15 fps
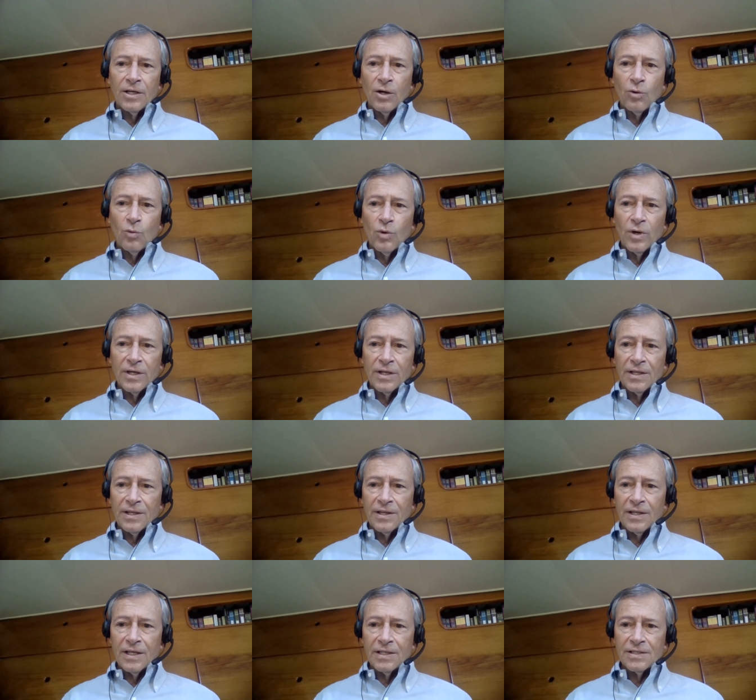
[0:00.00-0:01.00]
one of
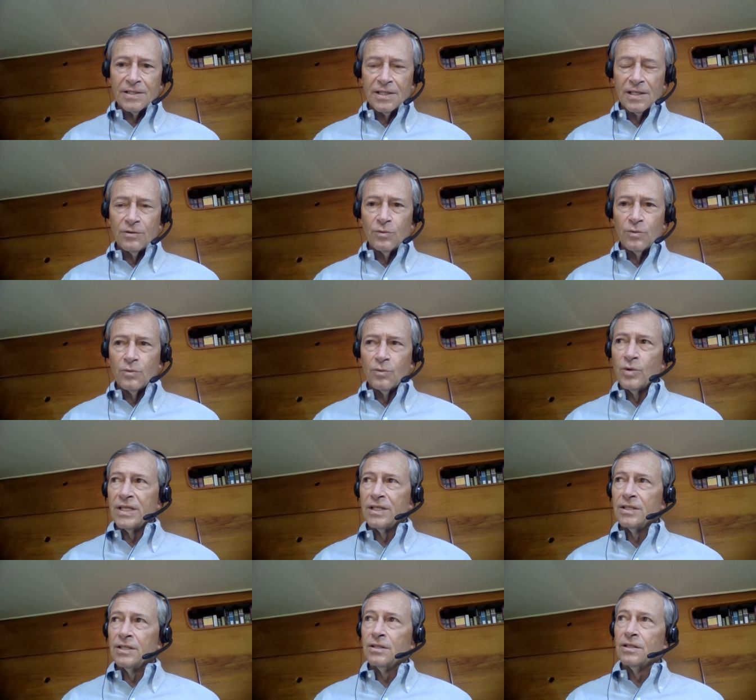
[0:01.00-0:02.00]
the things that
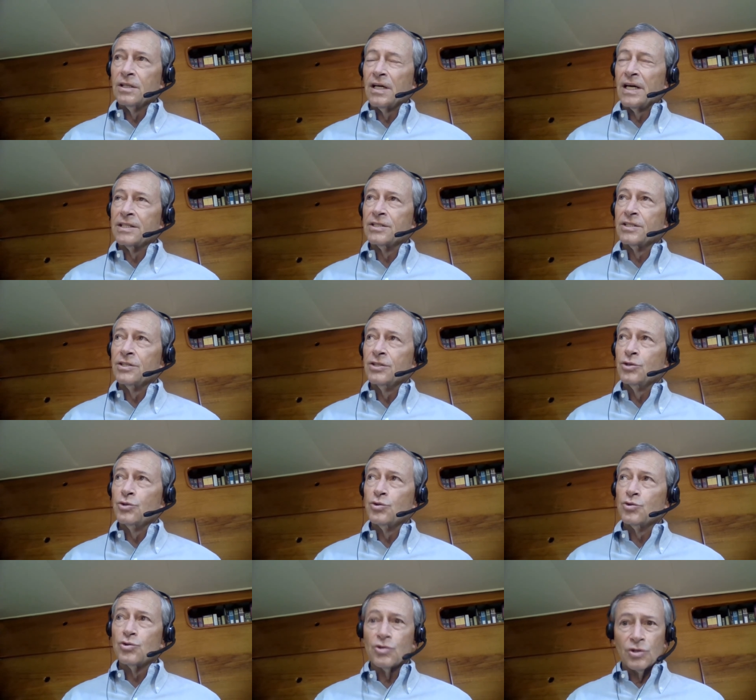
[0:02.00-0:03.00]
we like to
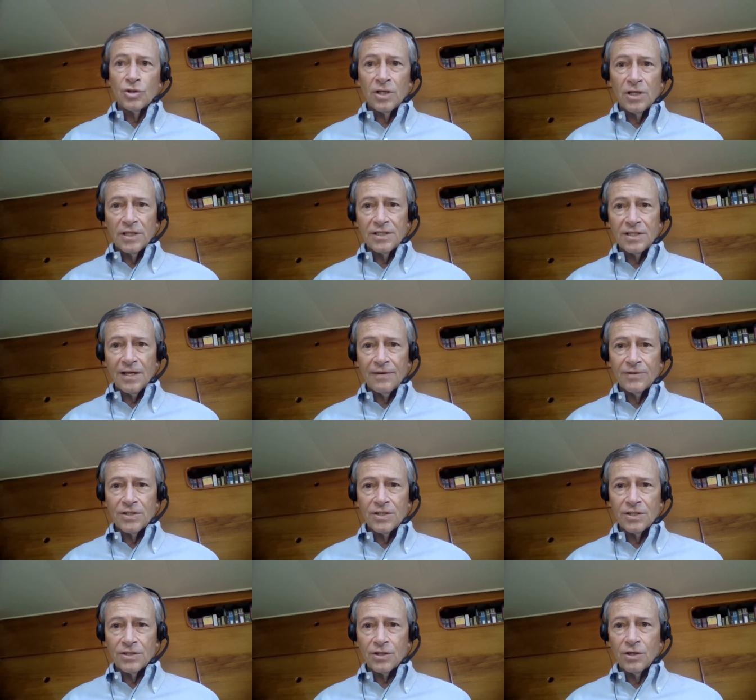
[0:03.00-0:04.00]
use on San
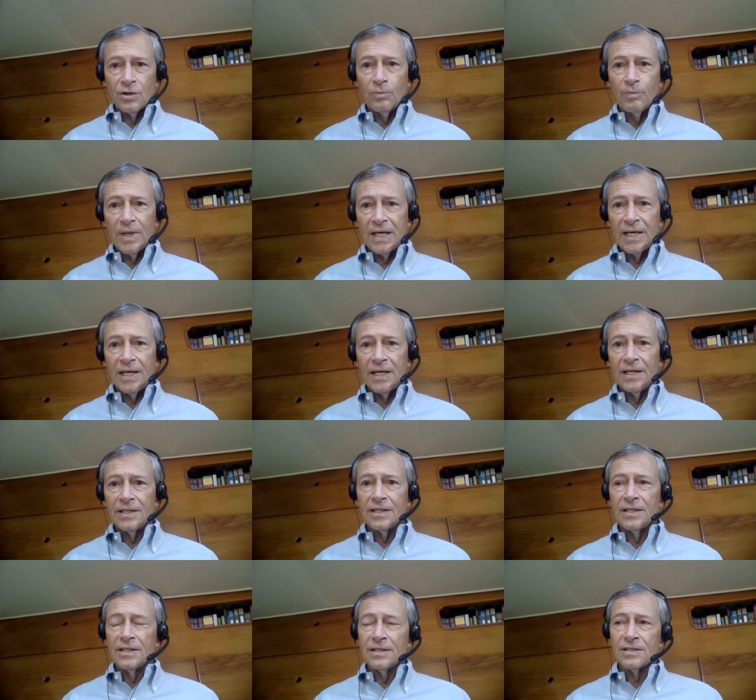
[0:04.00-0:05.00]
Francisco
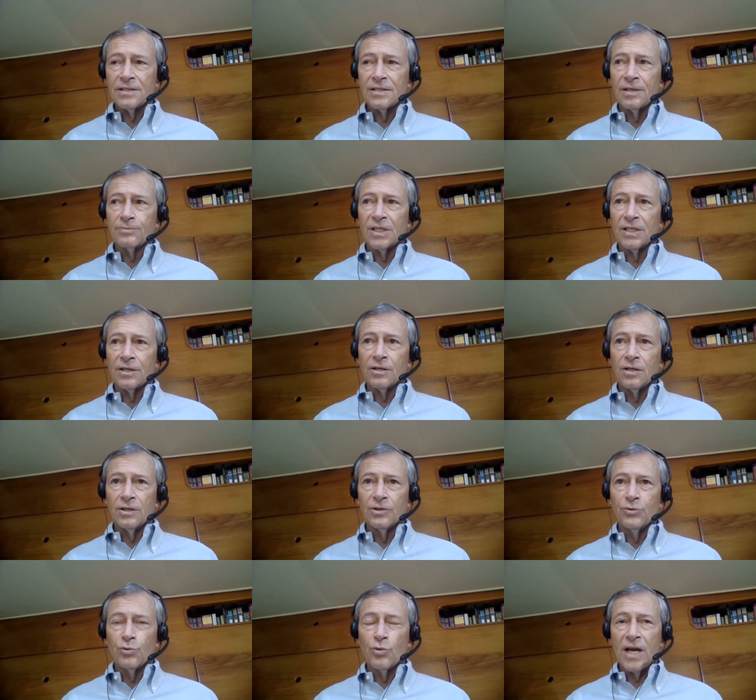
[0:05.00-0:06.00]
Bay is something
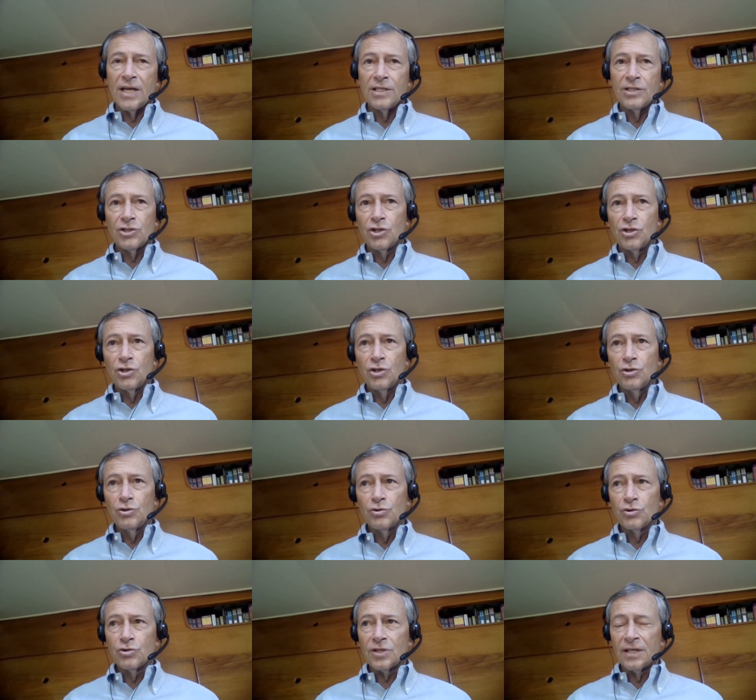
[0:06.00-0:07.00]
called Race
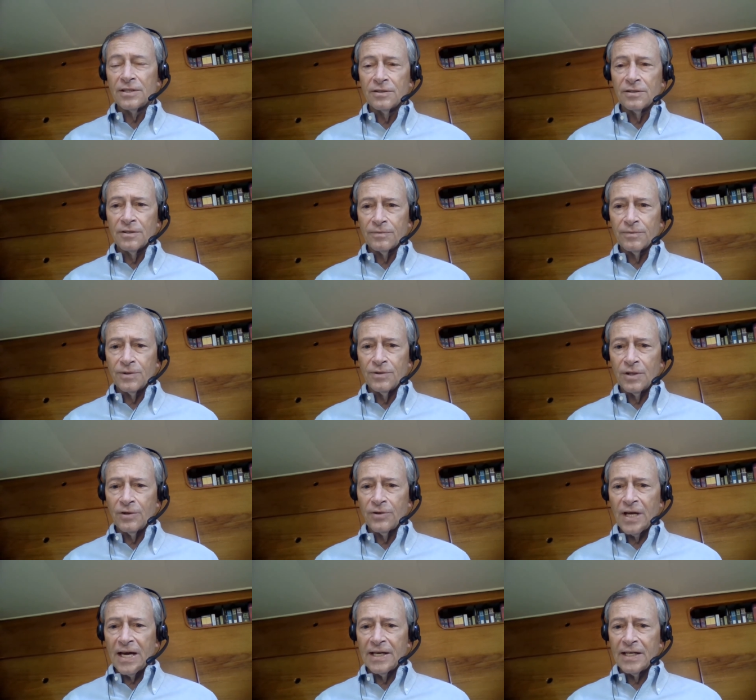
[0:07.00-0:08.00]
Cues. I don't know if you
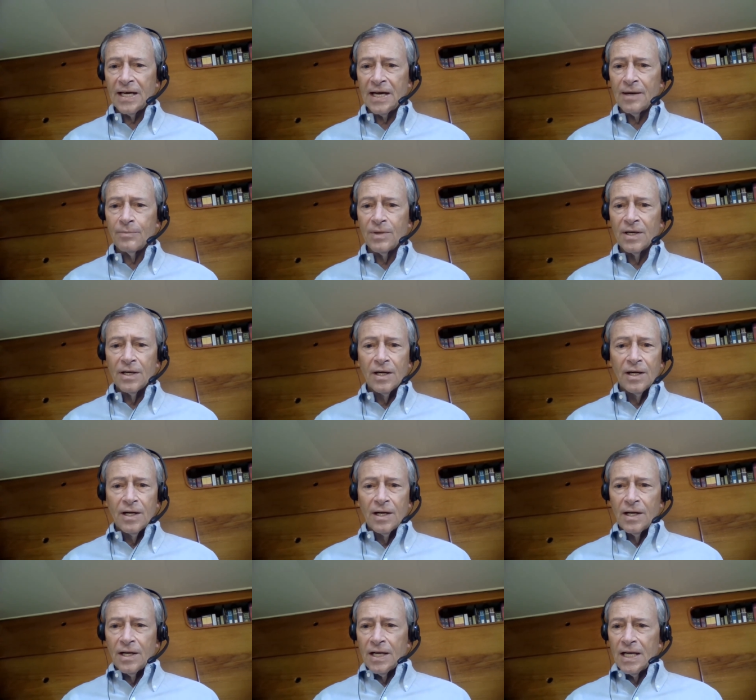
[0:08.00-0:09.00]
know that app.
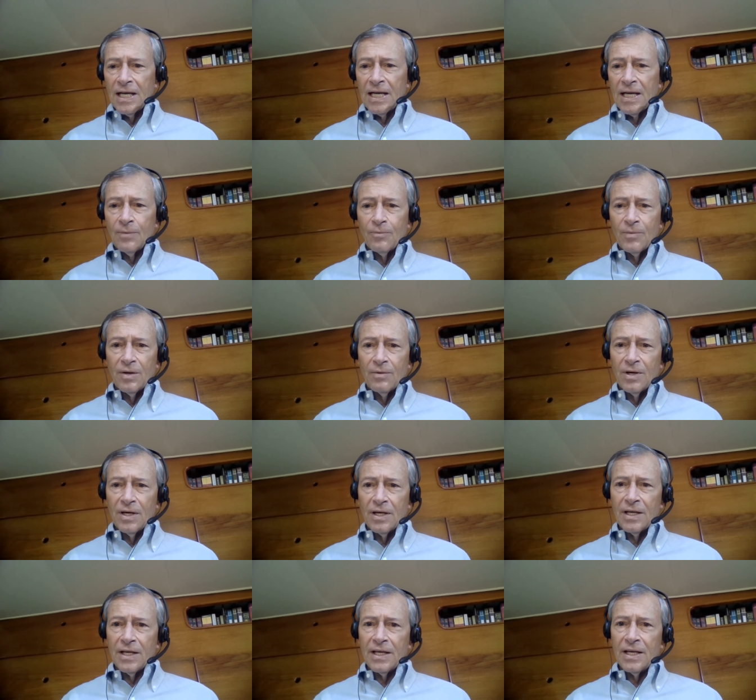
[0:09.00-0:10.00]
Um,
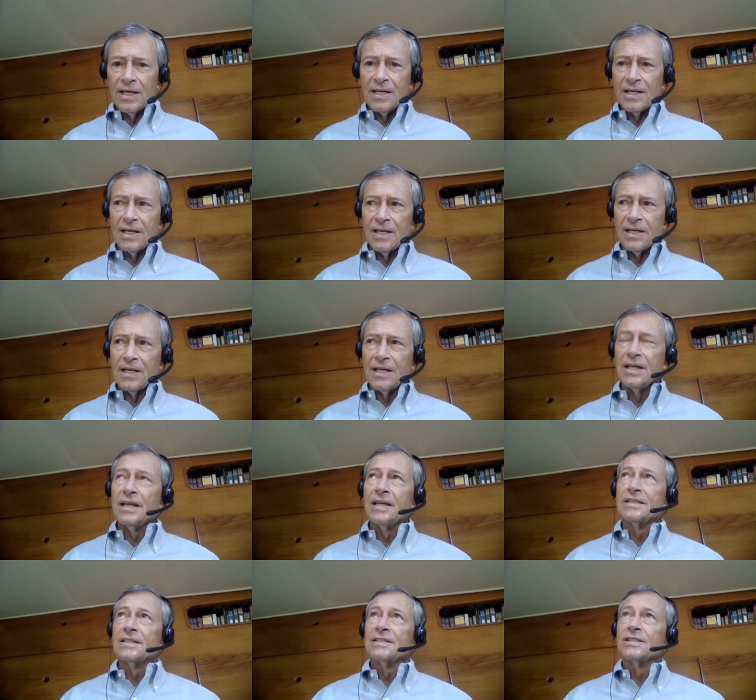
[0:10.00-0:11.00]

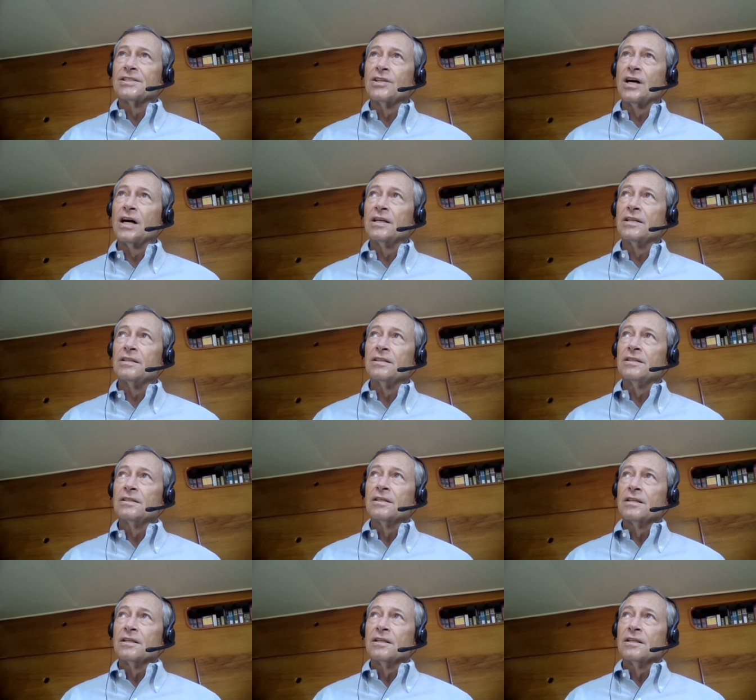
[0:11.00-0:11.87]
it does not,